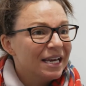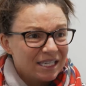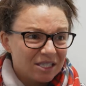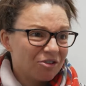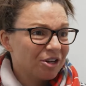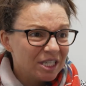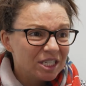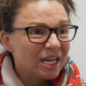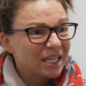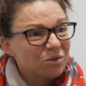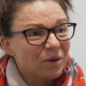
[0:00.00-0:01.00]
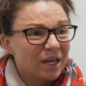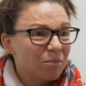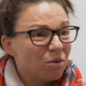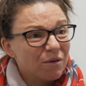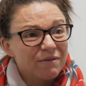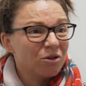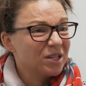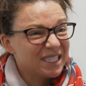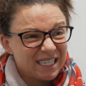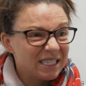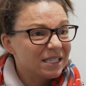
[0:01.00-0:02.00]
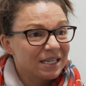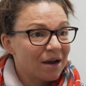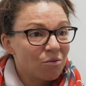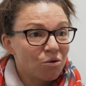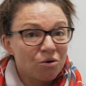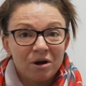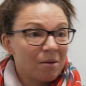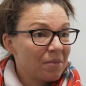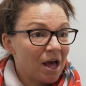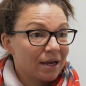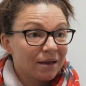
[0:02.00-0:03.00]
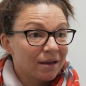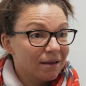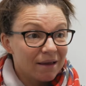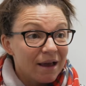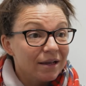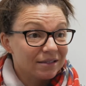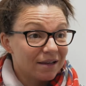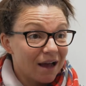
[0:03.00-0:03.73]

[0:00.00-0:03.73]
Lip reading: is there any chance we can put volunteers in our ward? And I'm like, yes,